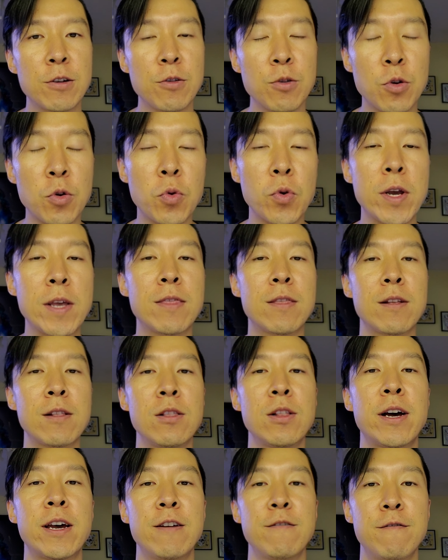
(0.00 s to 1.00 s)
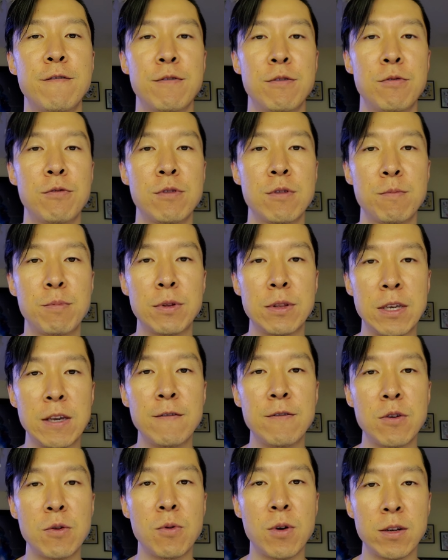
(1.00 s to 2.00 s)
create the life through the
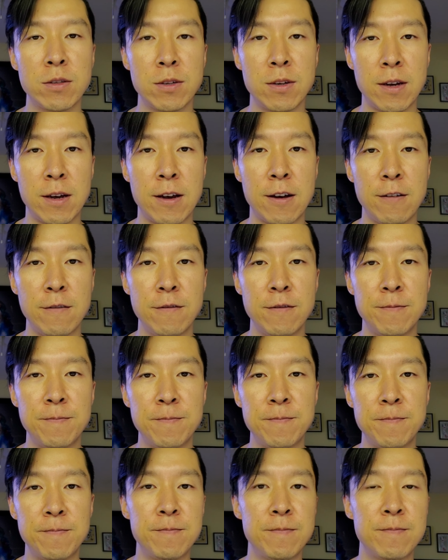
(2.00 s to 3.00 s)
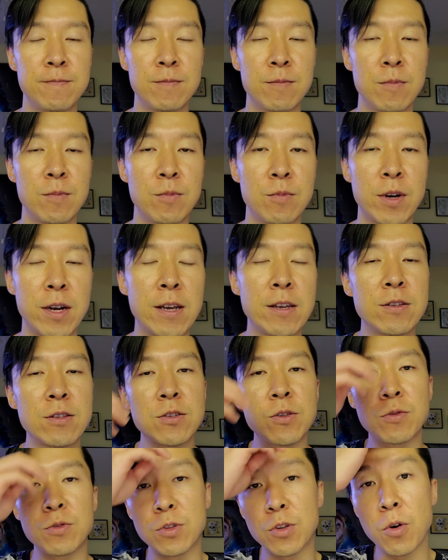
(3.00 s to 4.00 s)
belief you want to have, right?
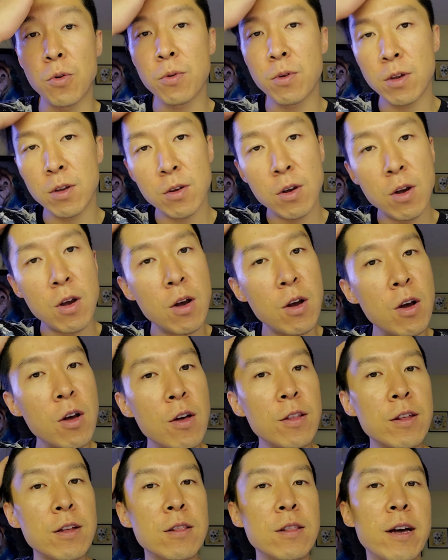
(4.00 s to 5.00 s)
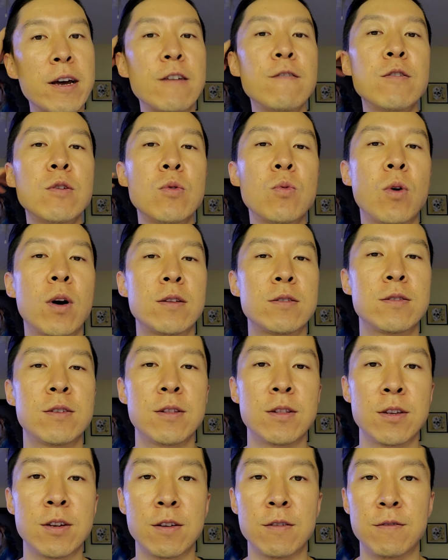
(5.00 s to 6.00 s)
So, knowing the life you want to
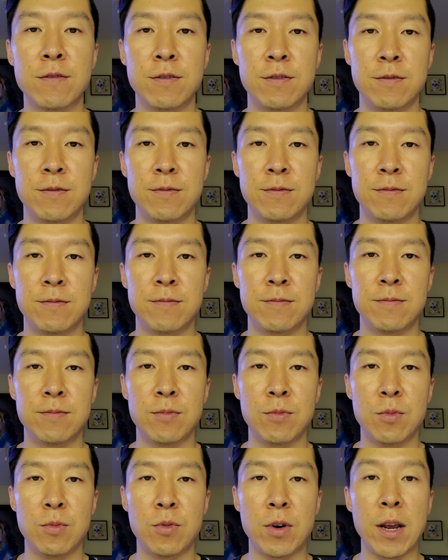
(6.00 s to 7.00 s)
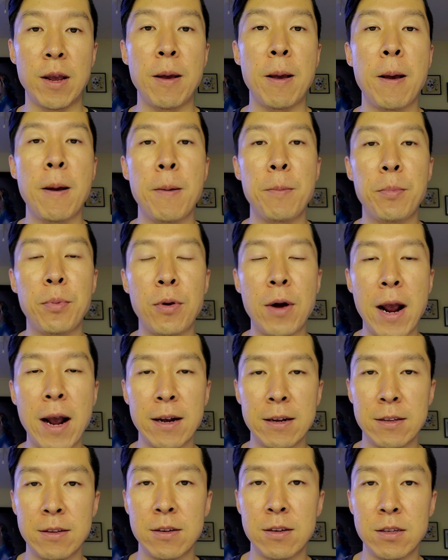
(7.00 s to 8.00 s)
live, right?
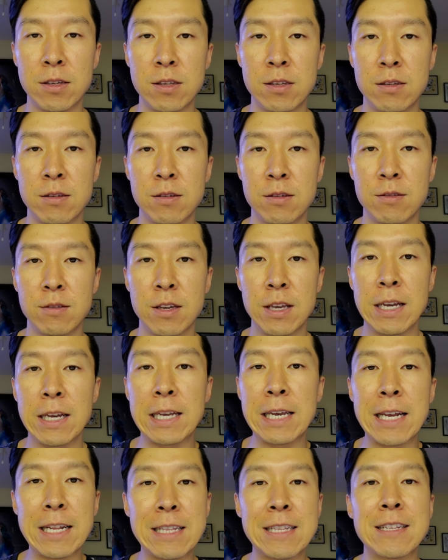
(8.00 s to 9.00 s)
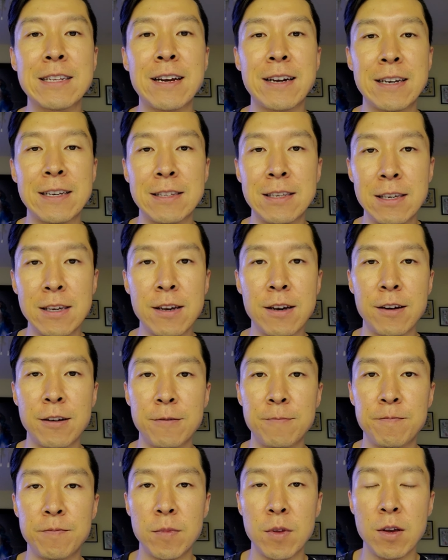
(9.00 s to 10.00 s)
Practice getting an idea
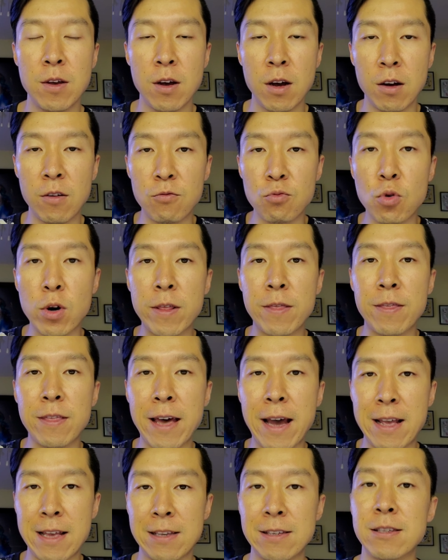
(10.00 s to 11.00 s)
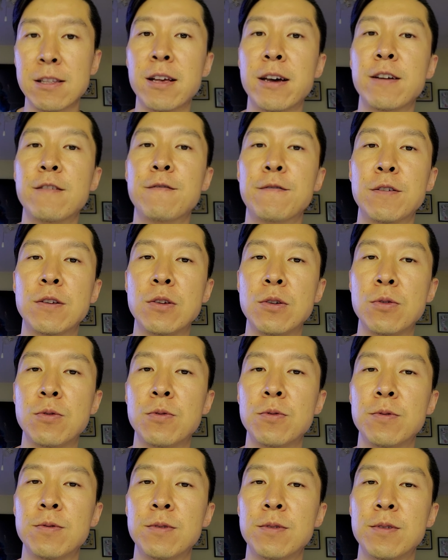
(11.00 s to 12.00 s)
of what that is like for you.
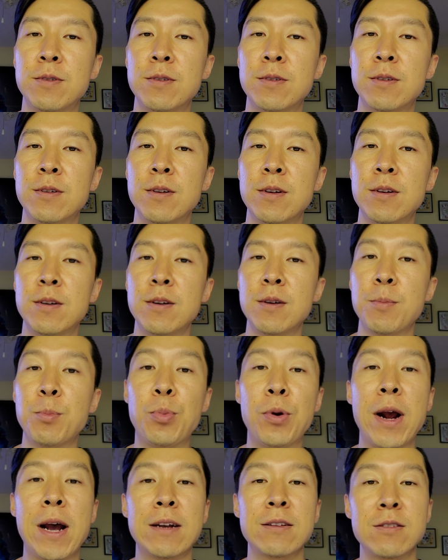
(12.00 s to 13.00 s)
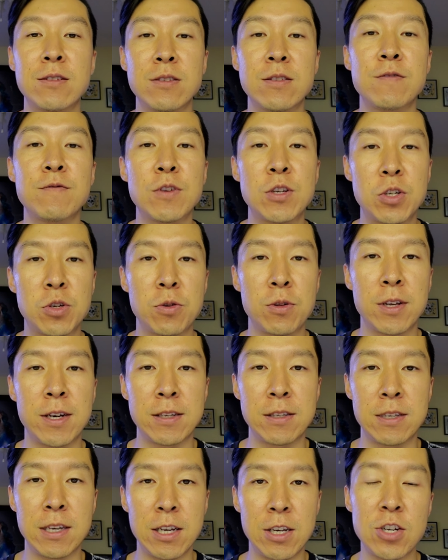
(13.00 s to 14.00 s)
Practice
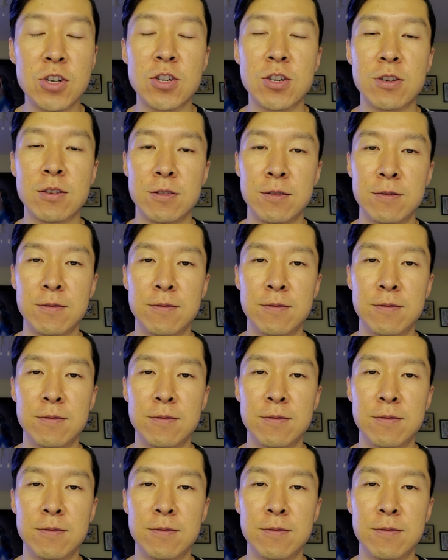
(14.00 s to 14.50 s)
visualization.